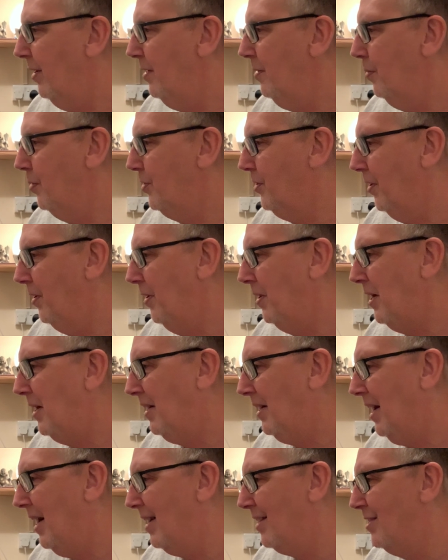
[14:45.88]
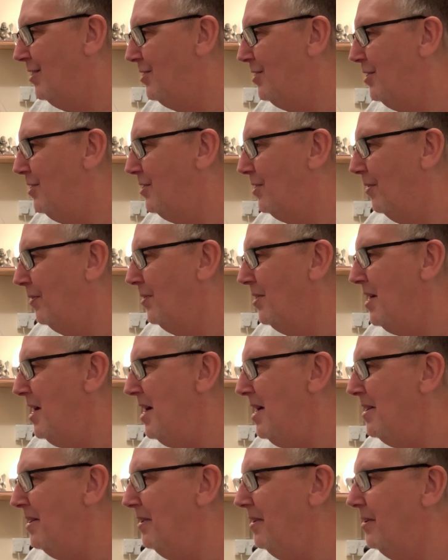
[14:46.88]
little tiny cactuses on the
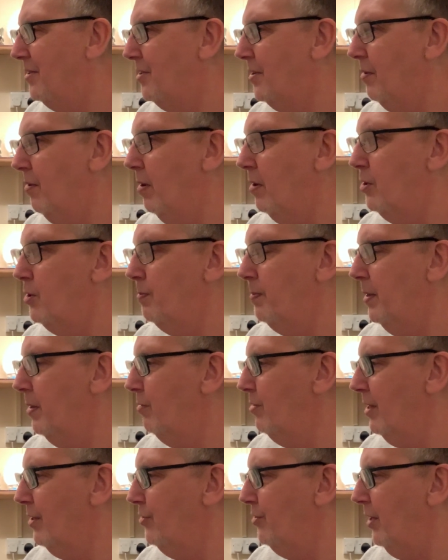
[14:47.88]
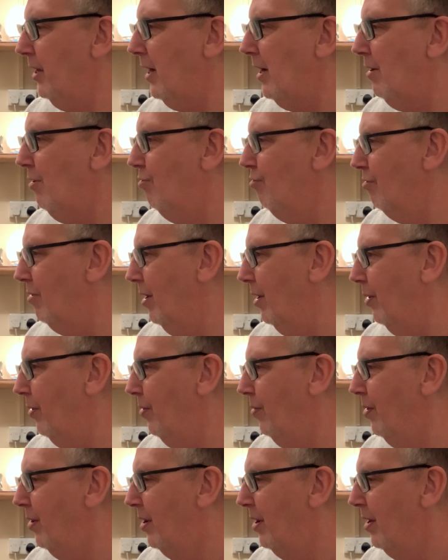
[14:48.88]
end, so I suppose as they
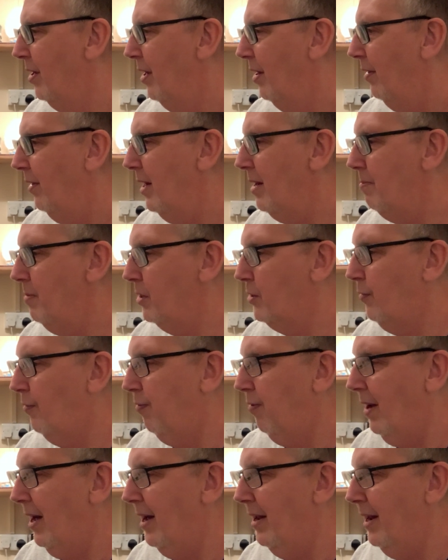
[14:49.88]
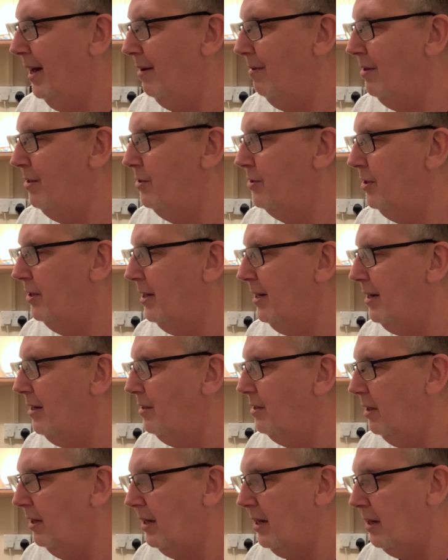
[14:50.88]
grow they must flatten out into
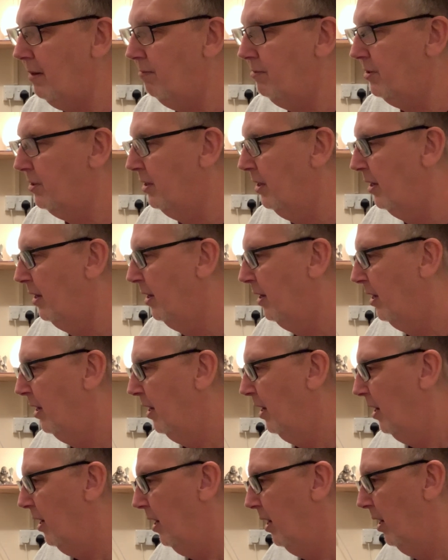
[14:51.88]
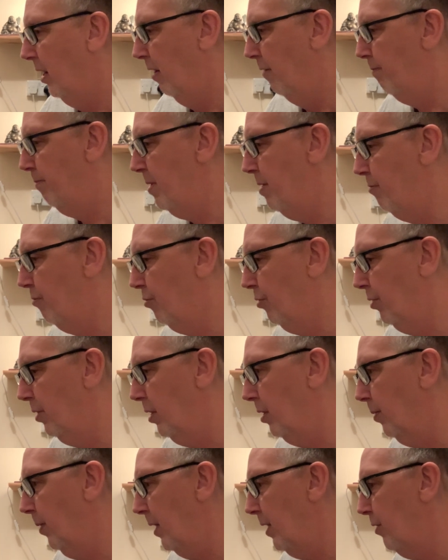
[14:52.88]
these leaves. And I've been right
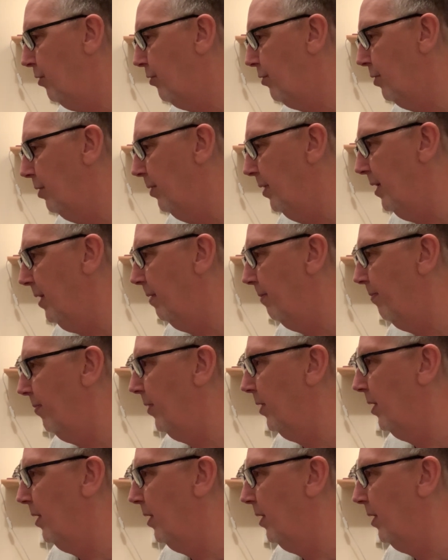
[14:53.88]
the way through it.